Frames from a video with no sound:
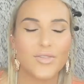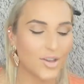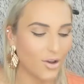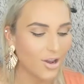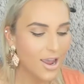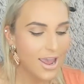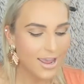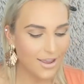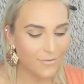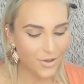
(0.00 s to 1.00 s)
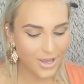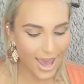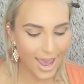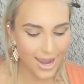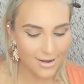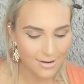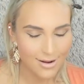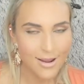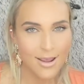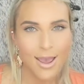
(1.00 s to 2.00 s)
So if you can,
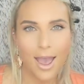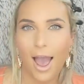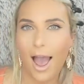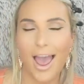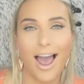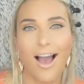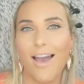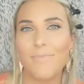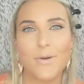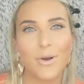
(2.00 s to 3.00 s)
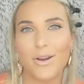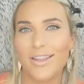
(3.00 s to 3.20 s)
I've been wearing